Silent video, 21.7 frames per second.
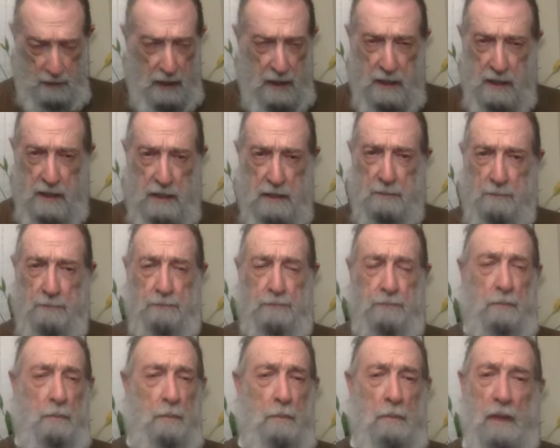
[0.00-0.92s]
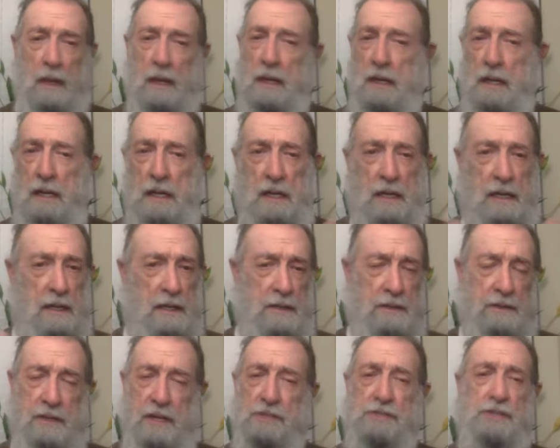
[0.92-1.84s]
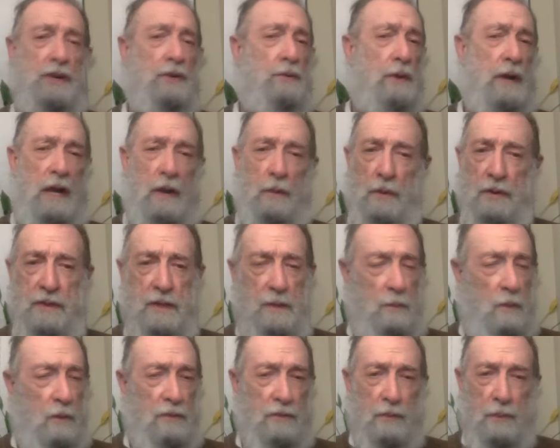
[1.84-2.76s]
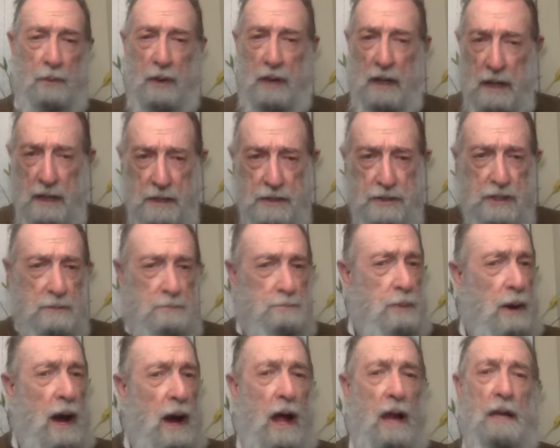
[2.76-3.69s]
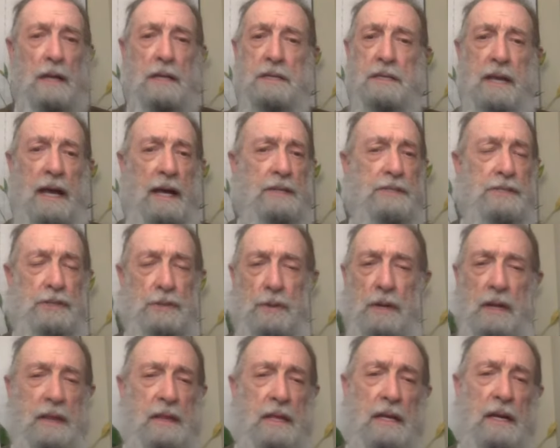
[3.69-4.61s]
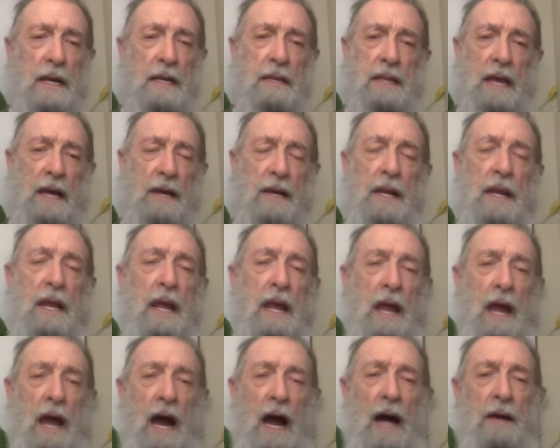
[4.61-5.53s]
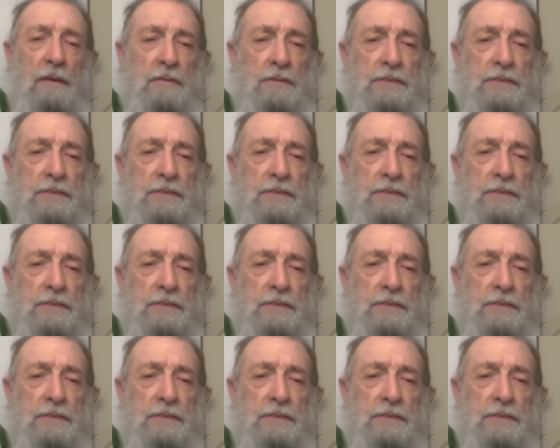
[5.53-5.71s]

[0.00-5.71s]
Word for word: uh, disagreeing with them over religion, politics, or anything like that. I,